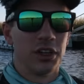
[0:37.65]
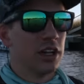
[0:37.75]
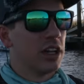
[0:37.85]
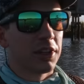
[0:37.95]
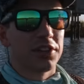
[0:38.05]
I'm
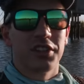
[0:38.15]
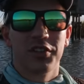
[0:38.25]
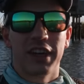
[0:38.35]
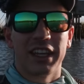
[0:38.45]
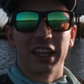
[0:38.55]
gonna see
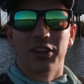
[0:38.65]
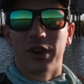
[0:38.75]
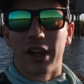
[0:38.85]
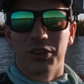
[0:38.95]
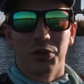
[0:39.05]
if I can get
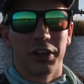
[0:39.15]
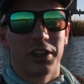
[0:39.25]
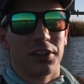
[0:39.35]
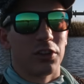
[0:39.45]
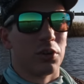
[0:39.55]
around the
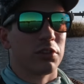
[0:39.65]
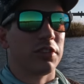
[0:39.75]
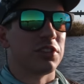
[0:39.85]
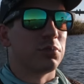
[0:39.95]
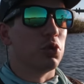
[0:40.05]
wind, or at
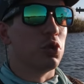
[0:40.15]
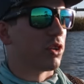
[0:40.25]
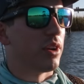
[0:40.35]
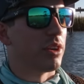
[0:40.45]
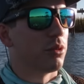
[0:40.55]
least
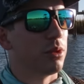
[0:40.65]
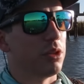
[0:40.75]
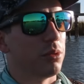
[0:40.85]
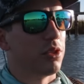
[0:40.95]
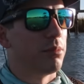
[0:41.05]
work around the
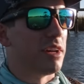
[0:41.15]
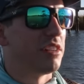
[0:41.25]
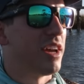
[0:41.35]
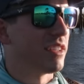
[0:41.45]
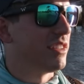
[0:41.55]
wind with my
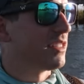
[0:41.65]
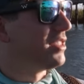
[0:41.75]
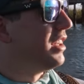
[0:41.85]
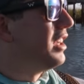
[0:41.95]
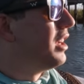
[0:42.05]
tactics.